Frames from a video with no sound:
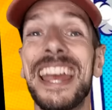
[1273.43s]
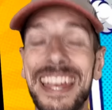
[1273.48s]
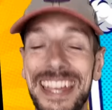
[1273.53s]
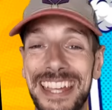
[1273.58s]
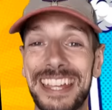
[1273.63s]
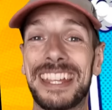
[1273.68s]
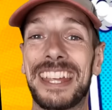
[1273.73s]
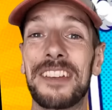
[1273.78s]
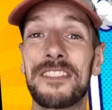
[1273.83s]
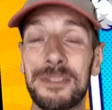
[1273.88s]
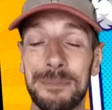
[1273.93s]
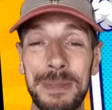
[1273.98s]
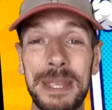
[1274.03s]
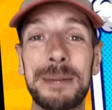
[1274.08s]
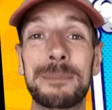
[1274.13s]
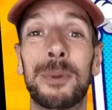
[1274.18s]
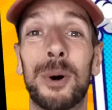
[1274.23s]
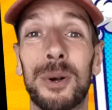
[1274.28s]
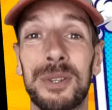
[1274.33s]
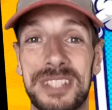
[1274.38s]
It gives me
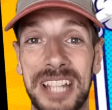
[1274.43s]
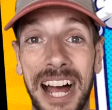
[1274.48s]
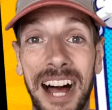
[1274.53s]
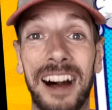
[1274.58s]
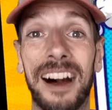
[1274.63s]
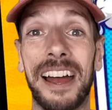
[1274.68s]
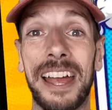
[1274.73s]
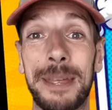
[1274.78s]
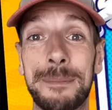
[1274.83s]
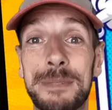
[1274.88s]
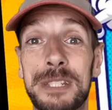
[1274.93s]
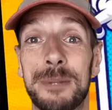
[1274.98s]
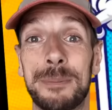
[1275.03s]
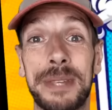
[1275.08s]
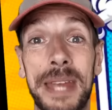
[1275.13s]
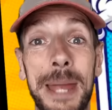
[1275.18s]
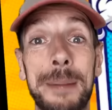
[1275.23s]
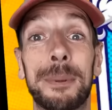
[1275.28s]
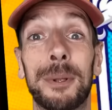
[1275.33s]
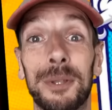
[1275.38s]
more time to
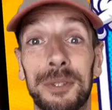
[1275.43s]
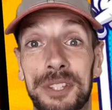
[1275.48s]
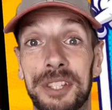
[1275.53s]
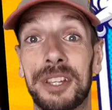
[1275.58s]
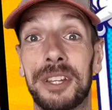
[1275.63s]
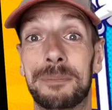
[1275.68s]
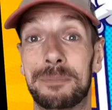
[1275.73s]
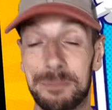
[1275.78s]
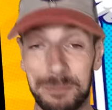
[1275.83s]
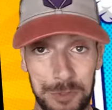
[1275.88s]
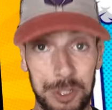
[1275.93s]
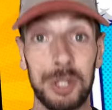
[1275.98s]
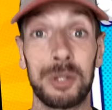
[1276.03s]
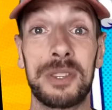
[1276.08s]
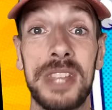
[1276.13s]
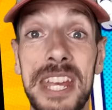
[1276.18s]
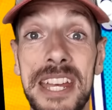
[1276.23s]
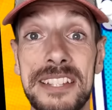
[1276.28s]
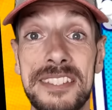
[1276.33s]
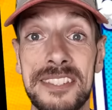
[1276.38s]
be able to do
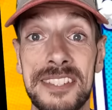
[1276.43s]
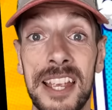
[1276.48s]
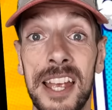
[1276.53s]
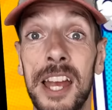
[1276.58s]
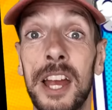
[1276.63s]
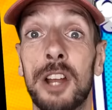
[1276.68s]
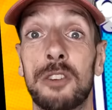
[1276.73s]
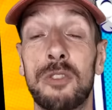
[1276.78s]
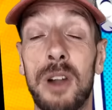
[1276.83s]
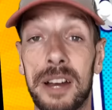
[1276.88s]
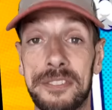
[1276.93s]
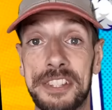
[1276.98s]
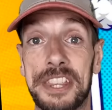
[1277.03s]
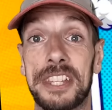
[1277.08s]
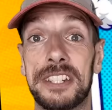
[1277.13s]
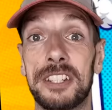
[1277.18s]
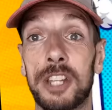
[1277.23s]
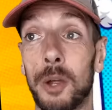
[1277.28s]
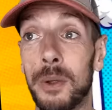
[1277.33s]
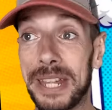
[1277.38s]
this rather
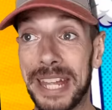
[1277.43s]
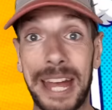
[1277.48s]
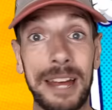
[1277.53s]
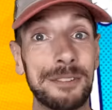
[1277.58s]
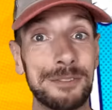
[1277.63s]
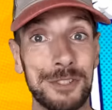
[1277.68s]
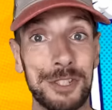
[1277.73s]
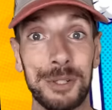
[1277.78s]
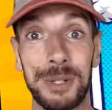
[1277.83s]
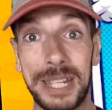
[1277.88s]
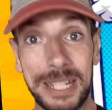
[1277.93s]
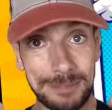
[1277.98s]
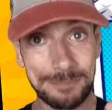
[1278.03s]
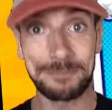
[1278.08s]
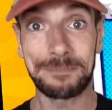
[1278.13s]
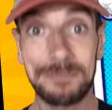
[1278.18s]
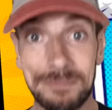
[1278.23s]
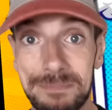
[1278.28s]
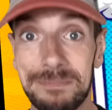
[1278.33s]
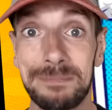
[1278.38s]
than going out and doing
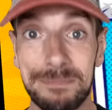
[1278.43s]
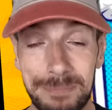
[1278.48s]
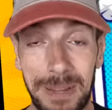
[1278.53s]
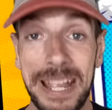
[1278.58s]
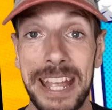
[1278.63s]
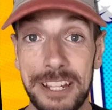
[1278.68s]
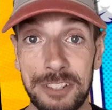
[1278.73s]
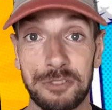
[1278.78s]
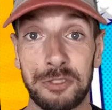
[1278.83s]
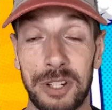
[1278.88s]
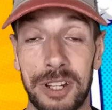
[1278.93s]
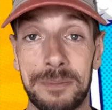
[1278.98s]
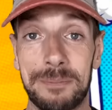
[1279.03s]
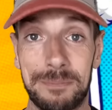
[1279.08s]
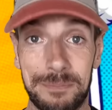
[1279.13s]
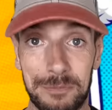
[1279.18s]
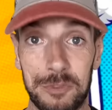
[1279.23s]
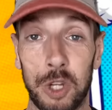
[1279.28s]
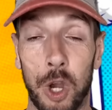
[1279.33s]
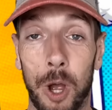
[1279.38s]
my extra
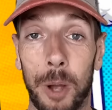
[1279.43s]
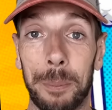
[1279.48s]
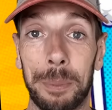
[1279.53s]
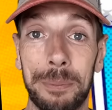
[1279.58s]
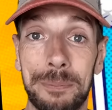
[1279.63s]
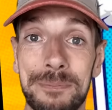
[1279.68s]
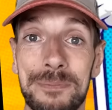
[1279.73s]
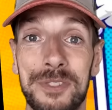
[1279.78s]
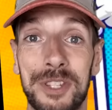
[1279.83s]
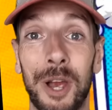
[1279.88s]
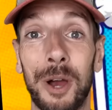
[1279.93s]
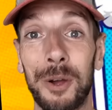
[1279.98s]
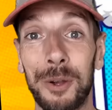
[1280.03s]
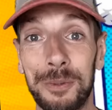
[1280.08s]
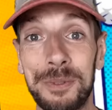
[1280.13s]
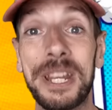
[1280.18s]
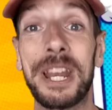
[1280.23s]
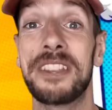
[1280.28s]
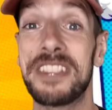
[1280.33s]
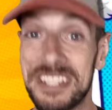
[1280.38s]
job. So,
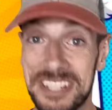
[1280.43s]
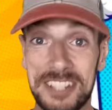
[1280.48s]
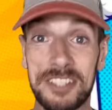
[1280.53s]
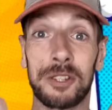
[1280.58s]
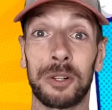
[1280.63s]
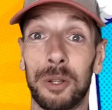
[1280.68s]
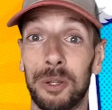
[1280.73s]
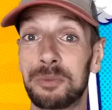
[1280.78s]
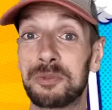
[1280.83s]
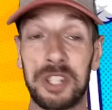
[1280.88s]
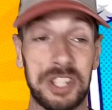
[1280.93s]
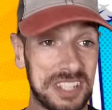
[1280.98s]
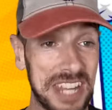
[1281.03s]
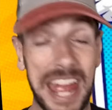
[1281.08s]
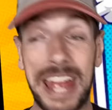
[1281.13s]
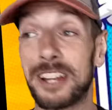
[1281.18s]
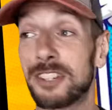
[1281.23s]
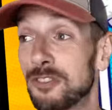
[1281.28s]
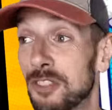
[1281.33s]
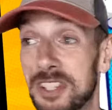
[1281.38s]
you know, this is all just
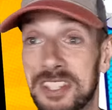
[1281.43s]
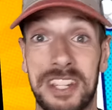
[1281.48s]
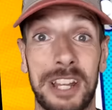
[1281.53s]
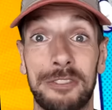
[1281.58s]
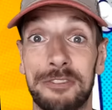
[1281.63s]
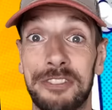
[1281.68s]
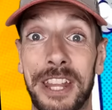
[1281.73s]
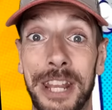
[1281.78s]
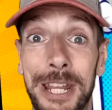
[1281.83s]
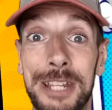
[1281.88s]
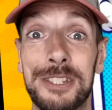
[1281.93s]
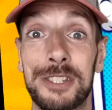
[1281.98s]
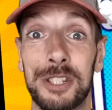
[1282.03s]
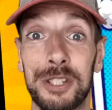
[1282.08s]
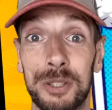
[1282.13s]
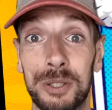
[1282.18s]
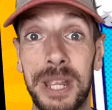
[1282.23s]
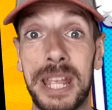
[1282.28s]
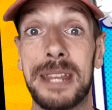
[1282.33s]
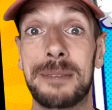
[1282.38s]
extra stuff that I
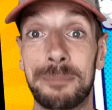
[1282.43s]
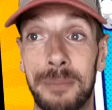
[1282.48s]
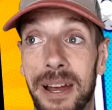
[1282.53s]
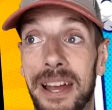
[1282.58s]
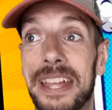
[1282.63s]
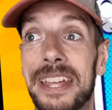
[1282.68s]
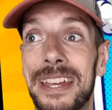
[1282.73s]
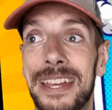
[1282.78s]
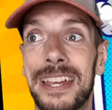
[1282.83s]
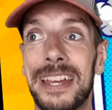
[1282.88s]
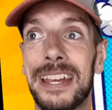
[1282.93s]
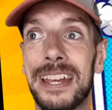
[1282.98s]
do in my